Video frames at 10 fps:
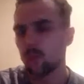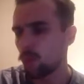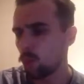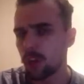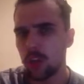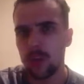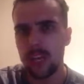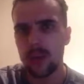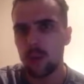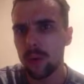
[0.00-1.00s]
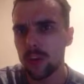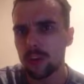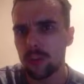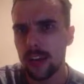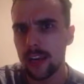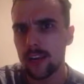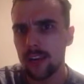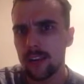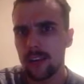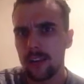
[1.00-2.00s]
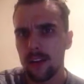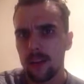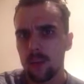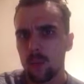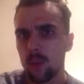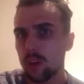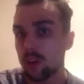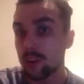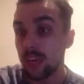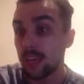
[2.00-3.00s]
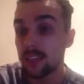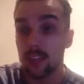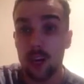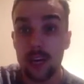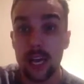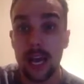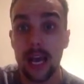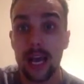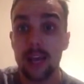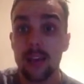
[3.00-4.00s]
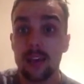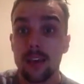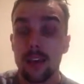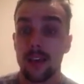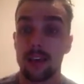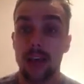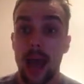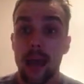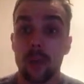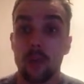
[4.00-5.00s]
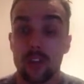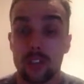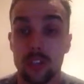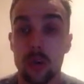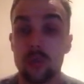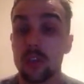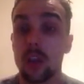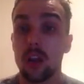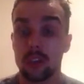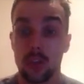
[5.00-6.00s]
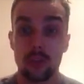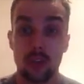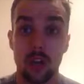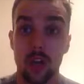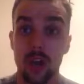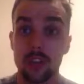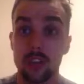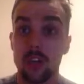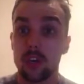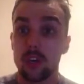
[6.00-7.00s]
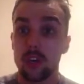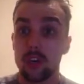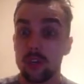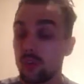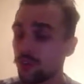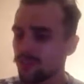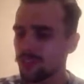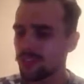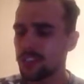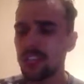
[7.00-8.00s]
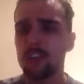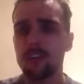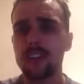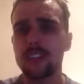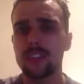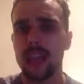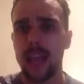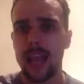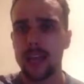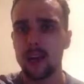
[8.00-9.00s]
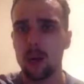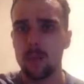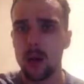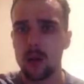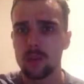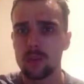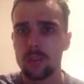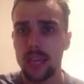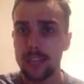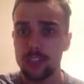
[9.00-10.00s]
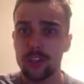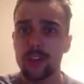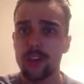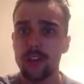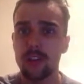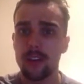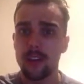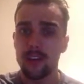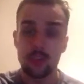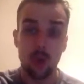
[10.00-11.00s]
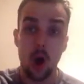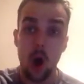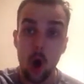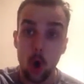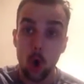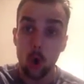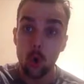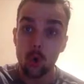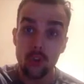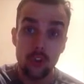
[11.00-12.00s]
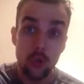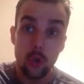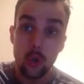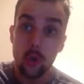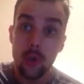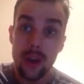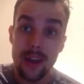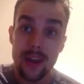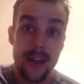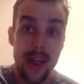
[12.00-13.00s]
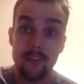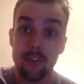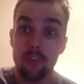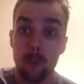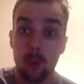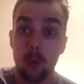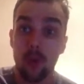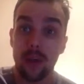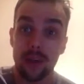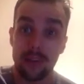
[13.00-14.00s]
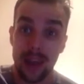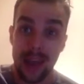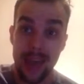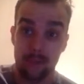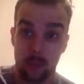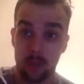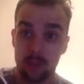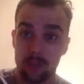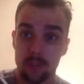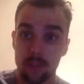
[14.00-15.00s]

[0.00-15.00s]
what you eat, what you drink, what you think is okay, and how you want to socialize. You've just increased lady hormones, estrogen, to a whole new, never reported level.